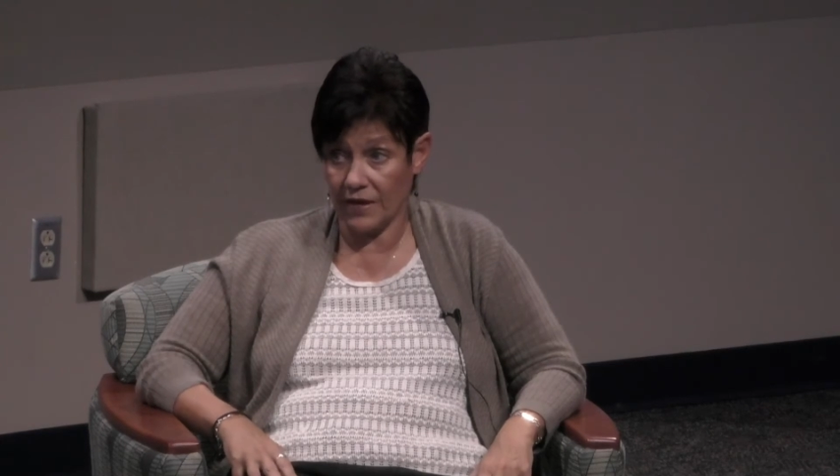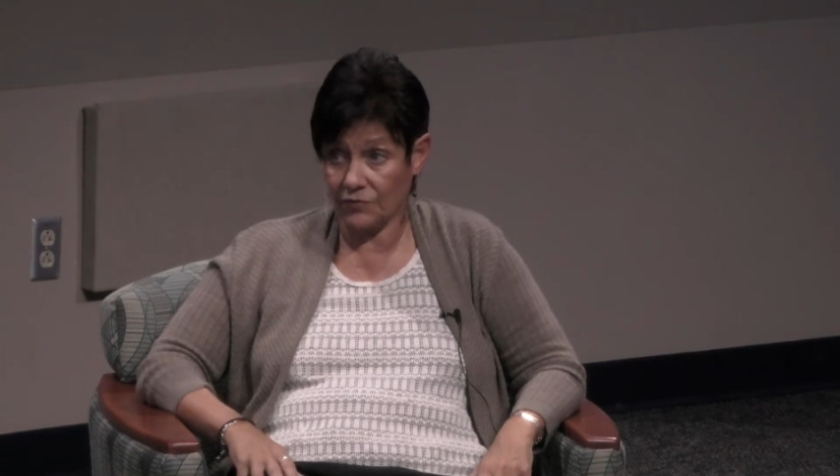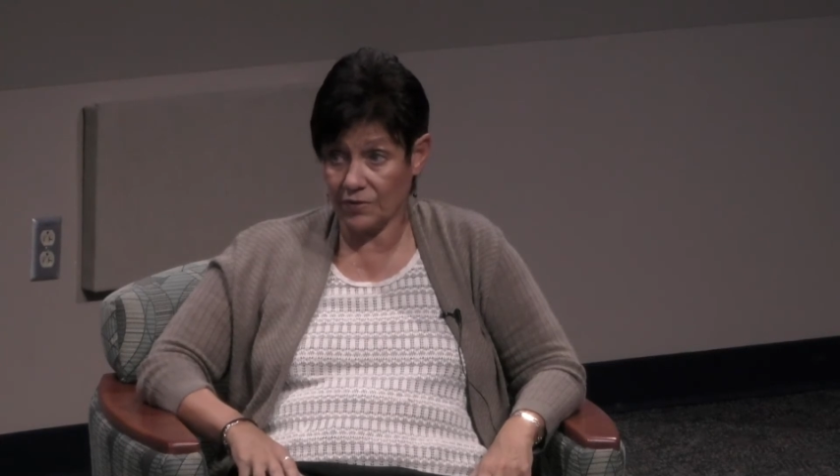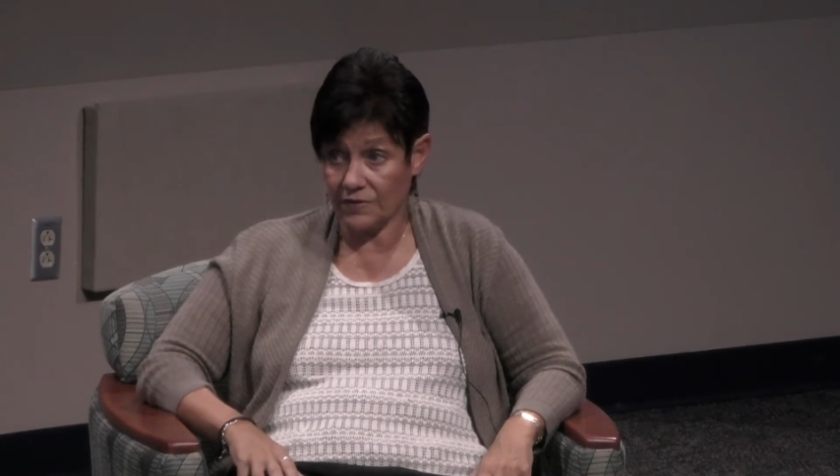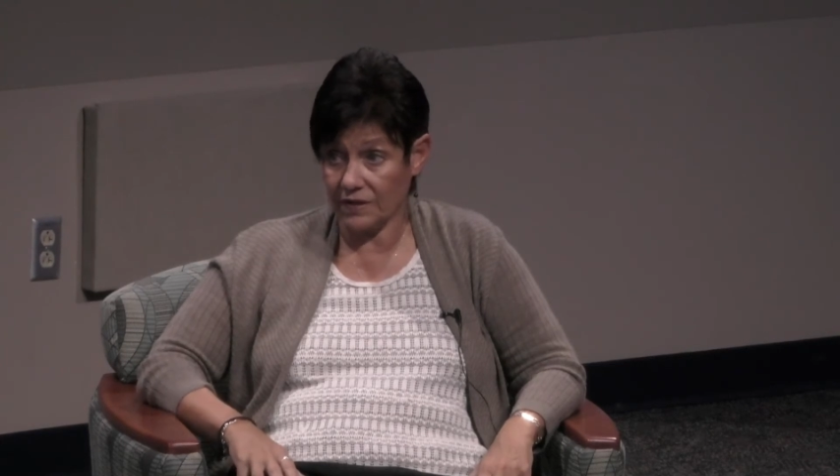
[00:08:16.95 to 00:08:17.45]

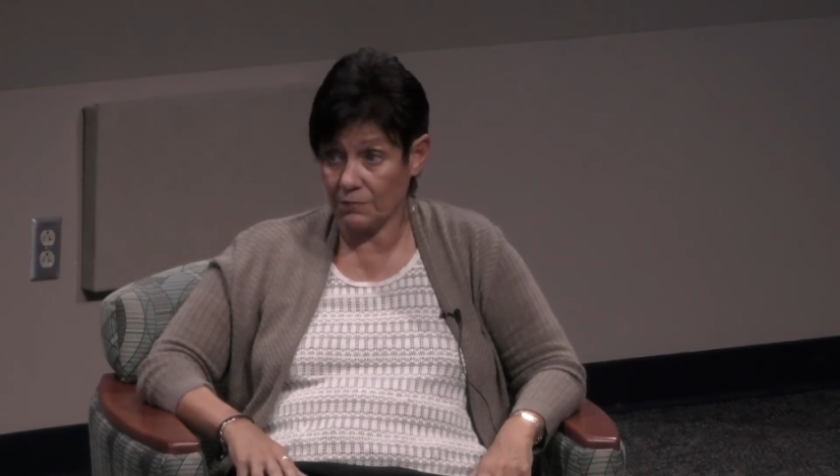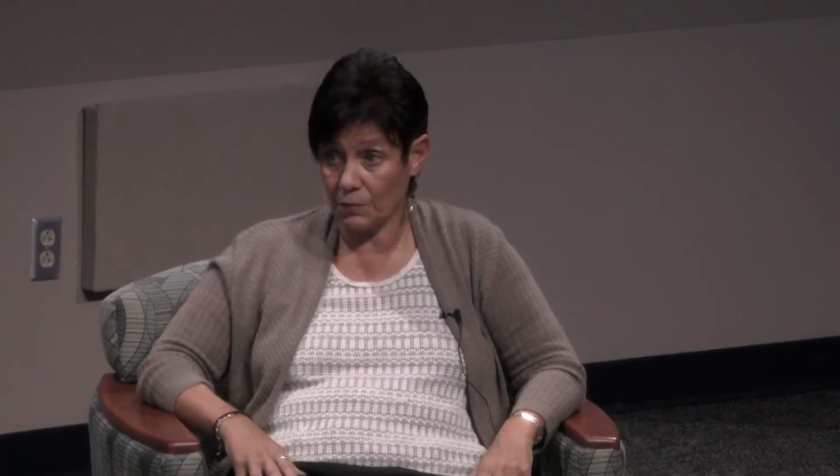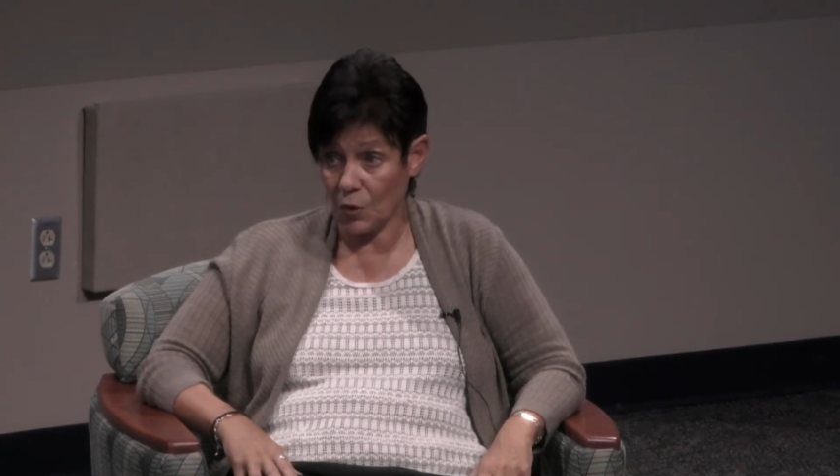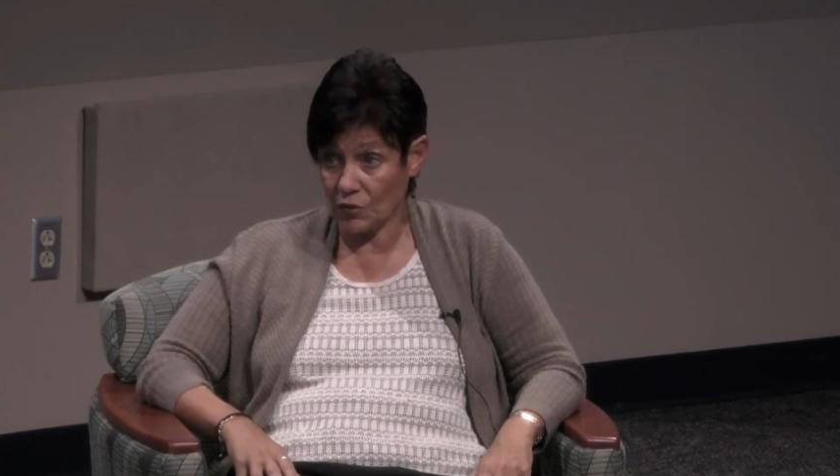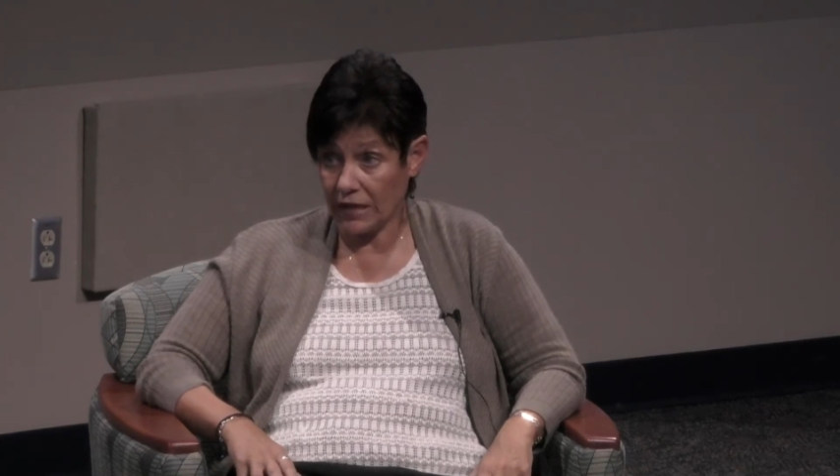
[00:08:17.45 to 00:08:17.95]
veterans
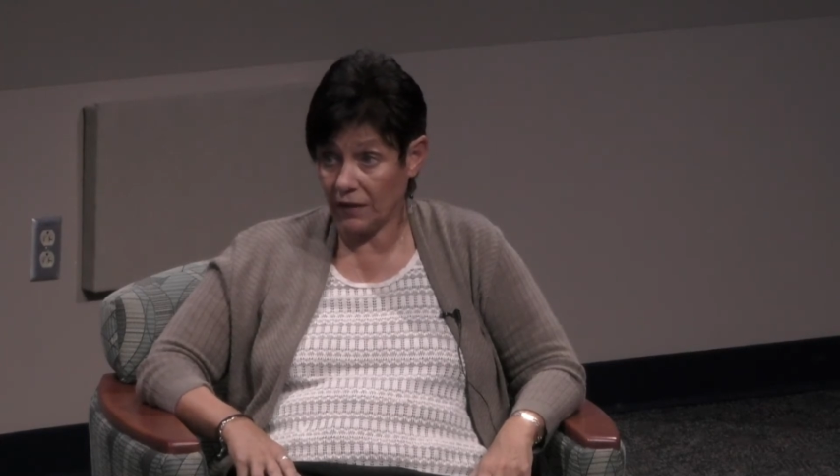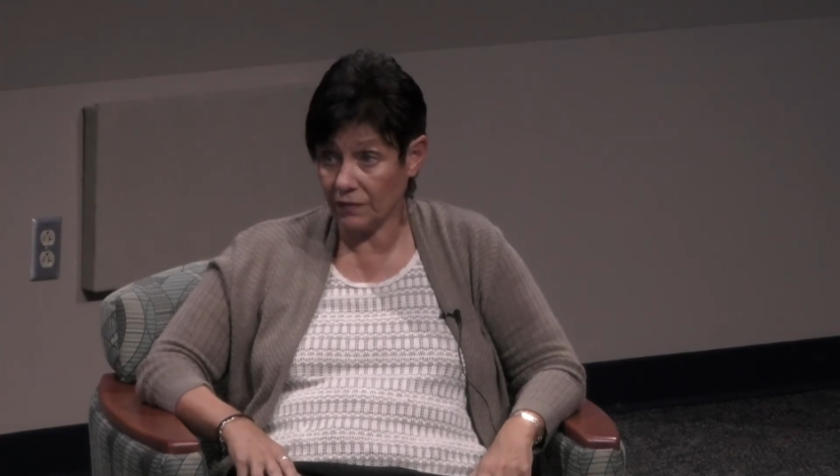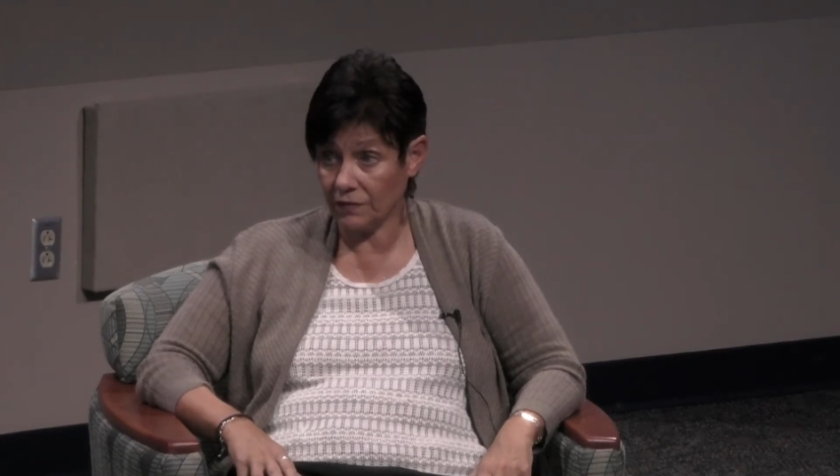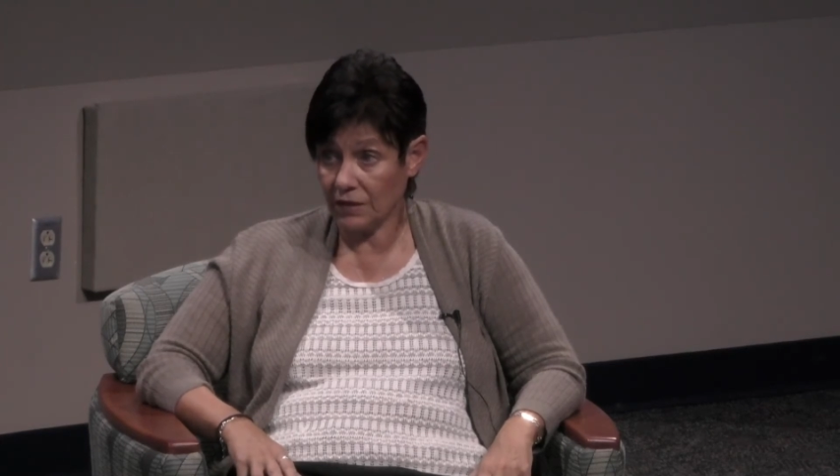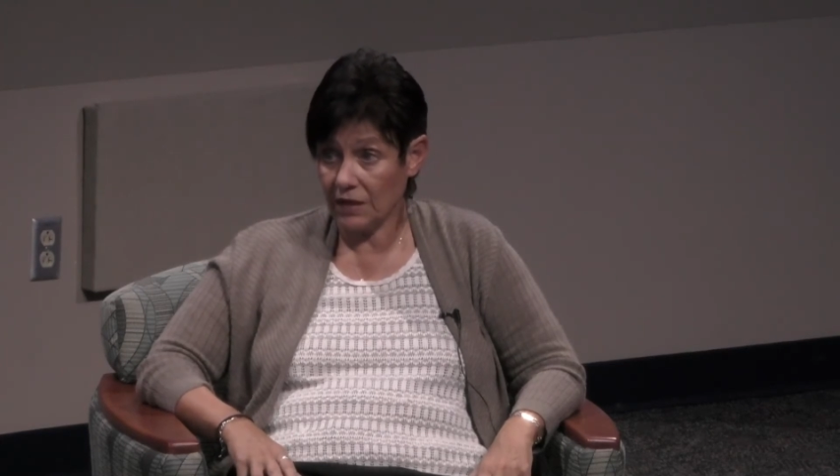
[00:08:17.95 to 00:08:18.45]
in
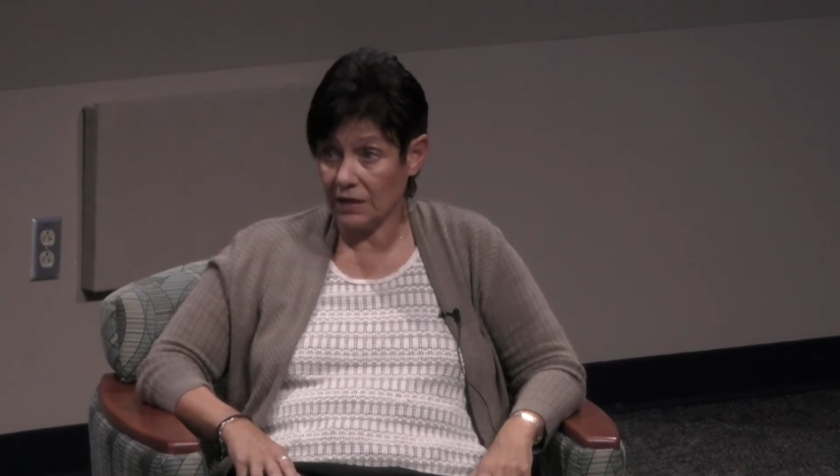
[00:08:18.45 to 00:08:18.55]
motels